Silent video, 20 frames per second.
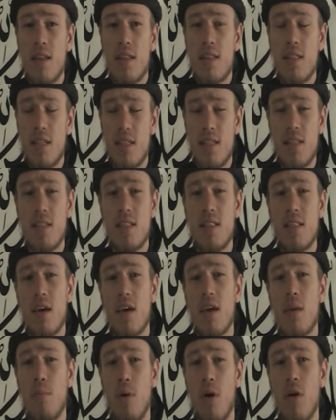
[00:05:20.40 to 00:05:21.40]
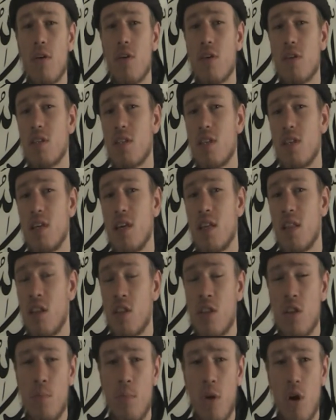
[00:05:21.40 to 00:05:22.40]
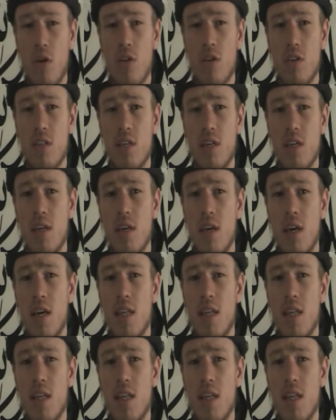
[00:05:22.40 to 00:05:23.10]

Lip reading: this is the hypocrisy in the democracy.